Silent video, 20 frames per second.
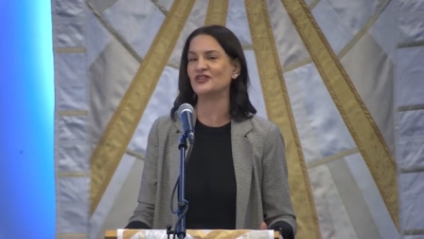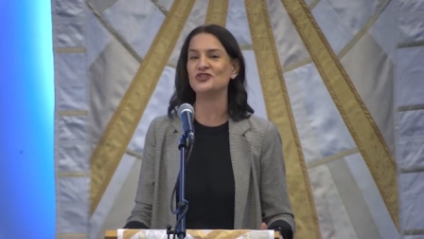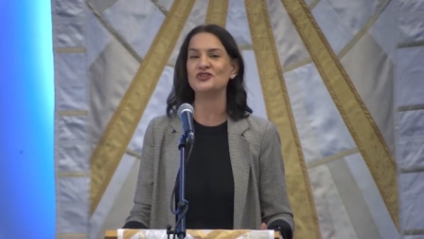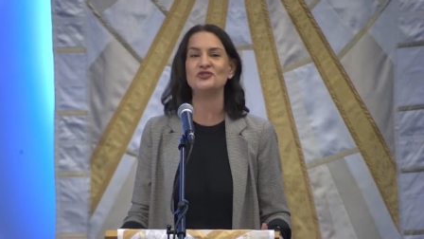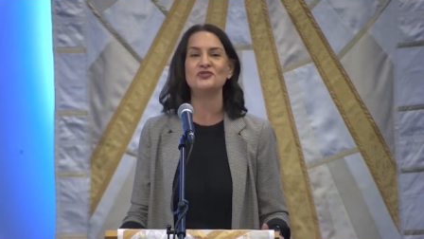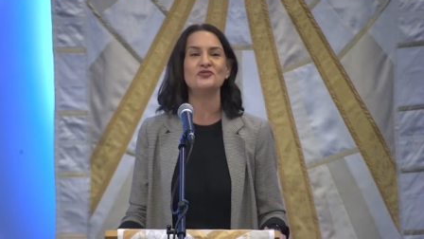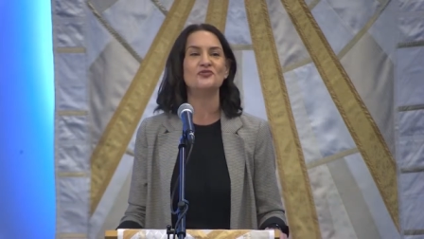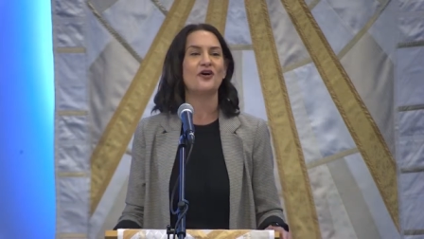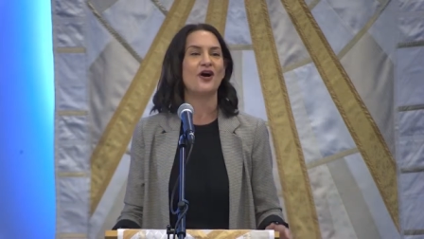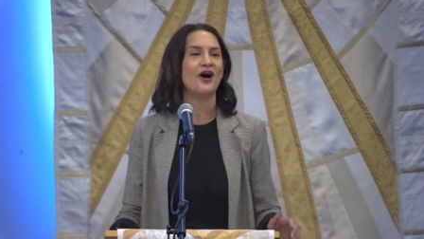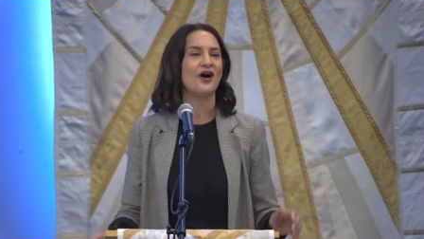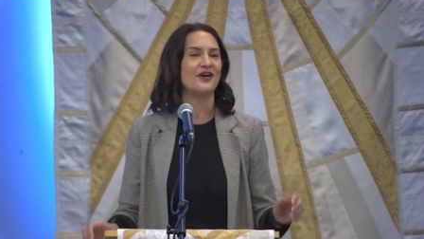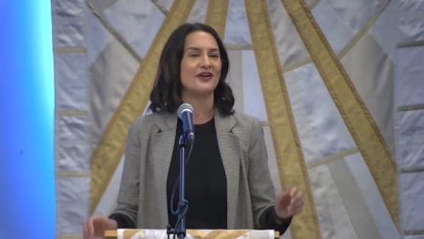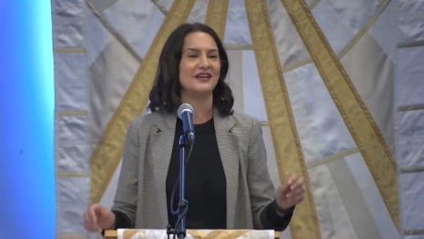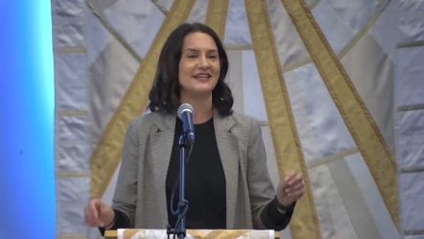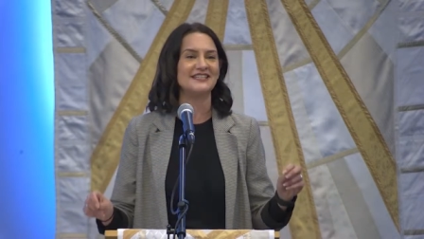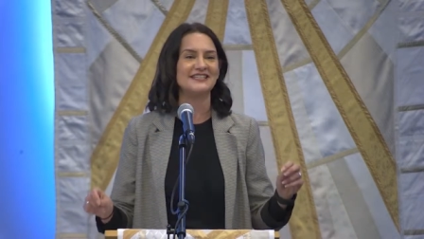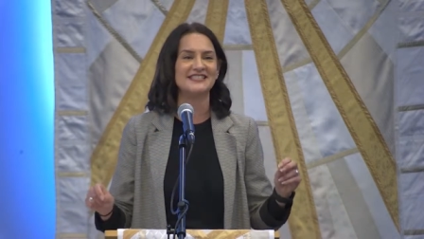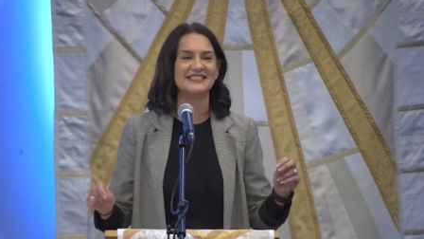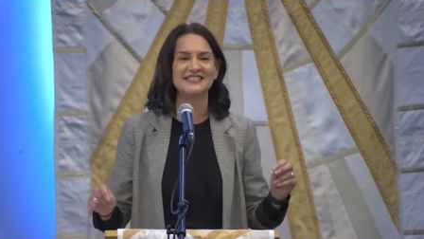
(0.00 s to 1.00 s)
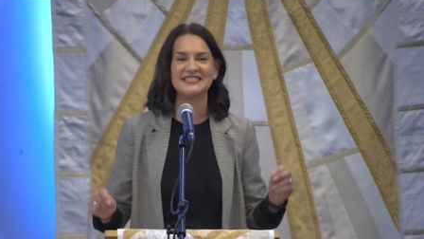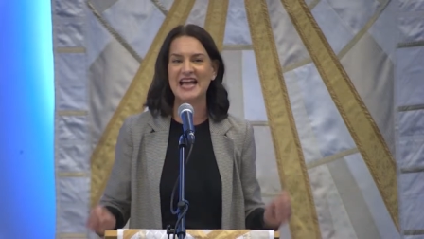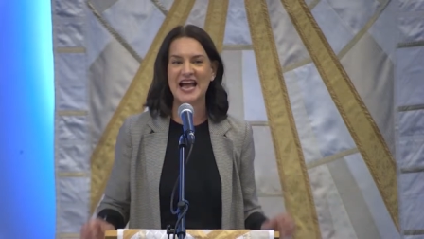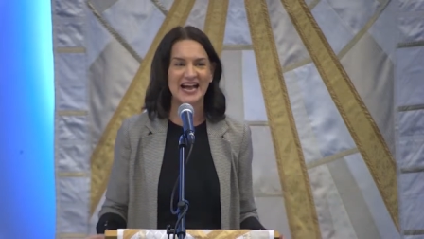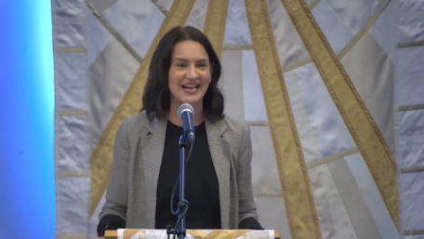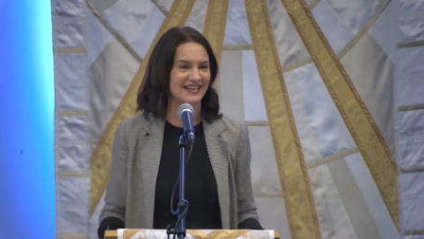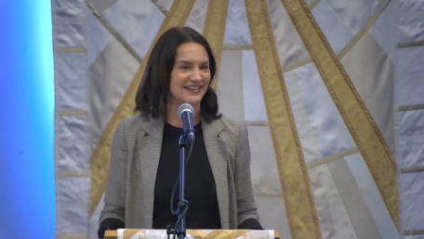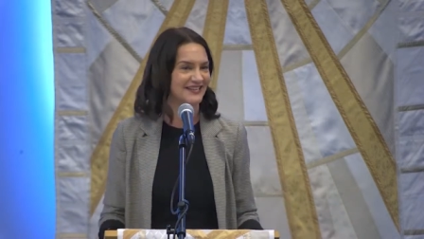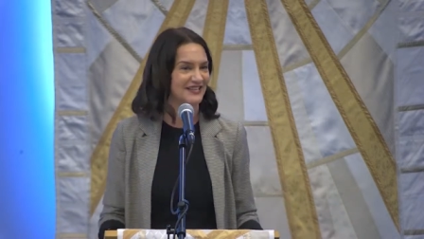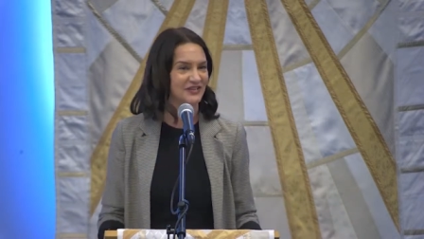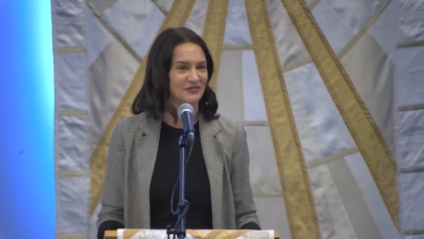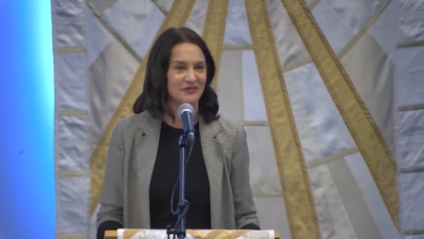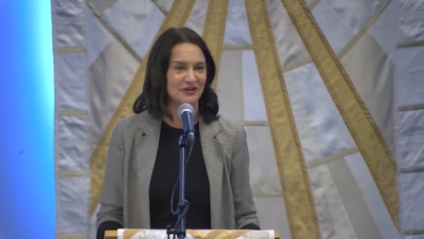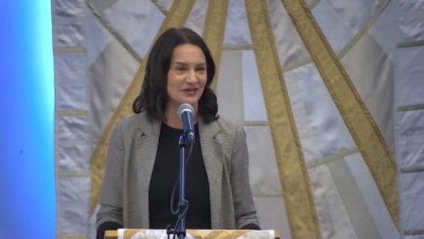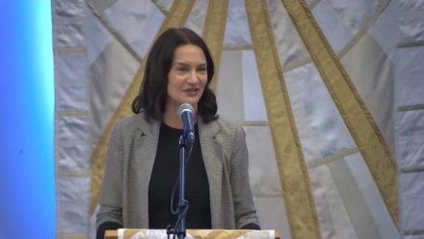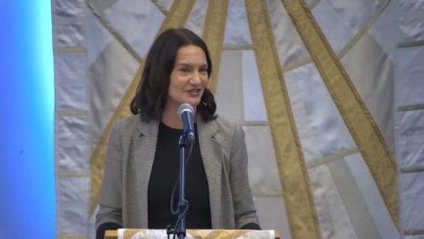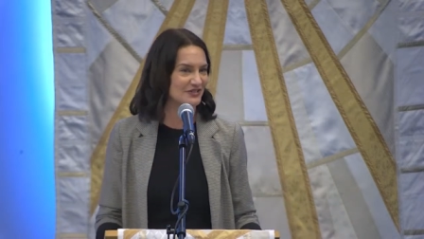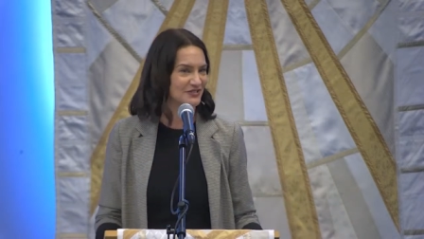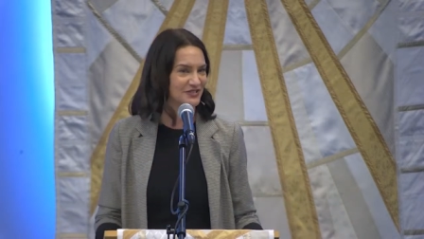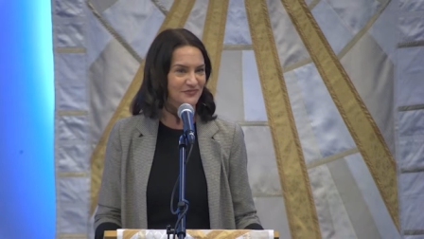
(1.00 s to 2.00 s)
You are exactly where
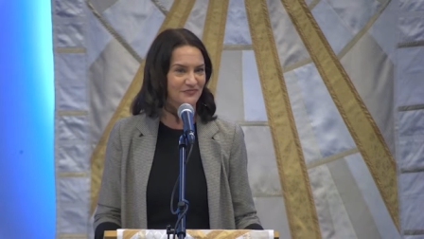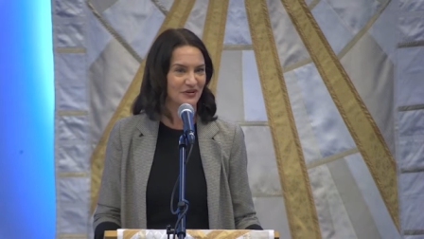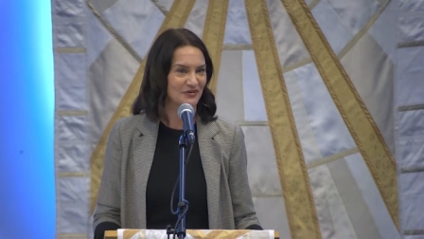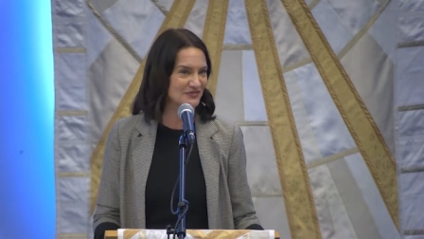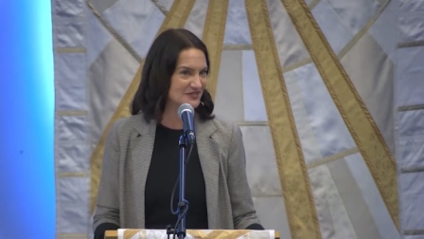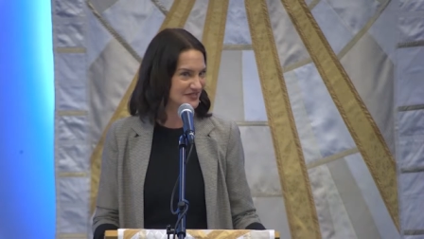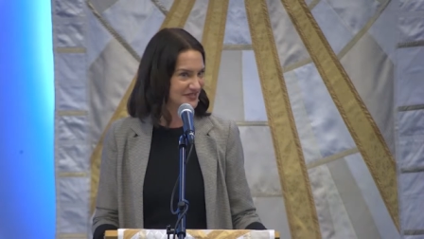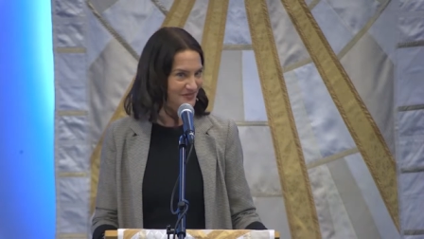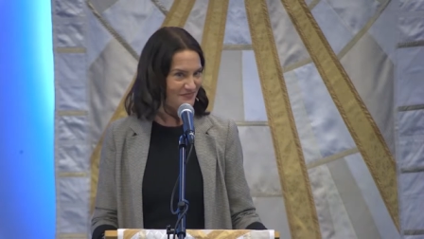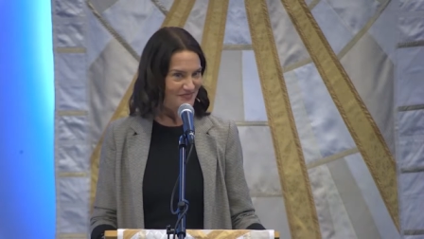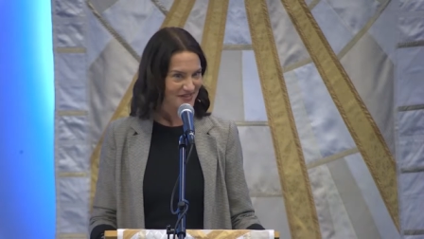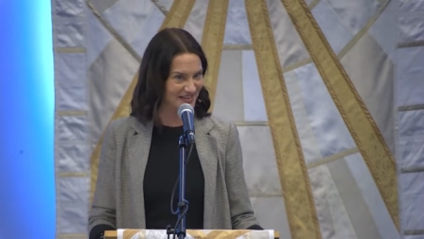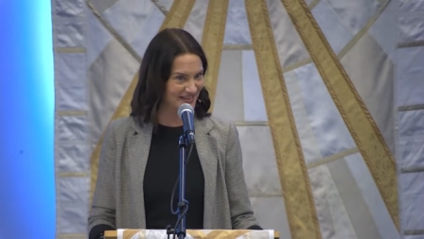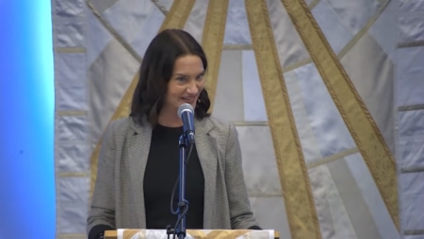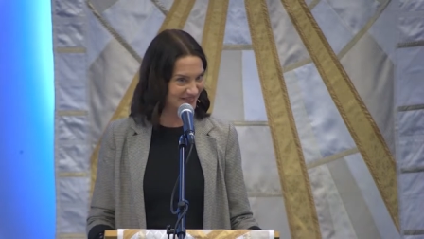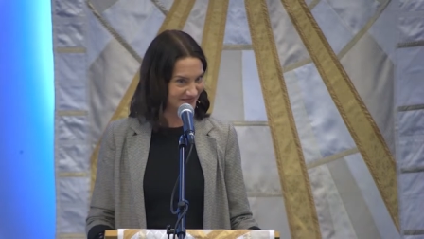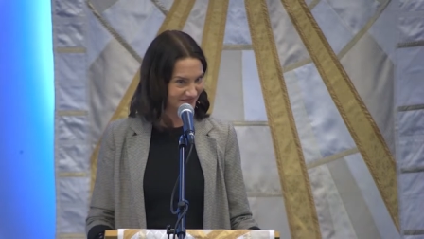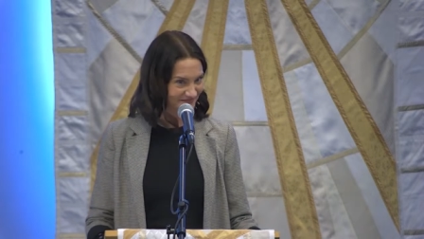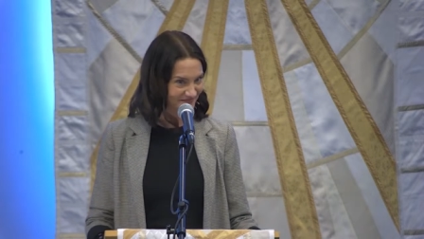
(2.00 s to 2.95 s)
you're supposed to be.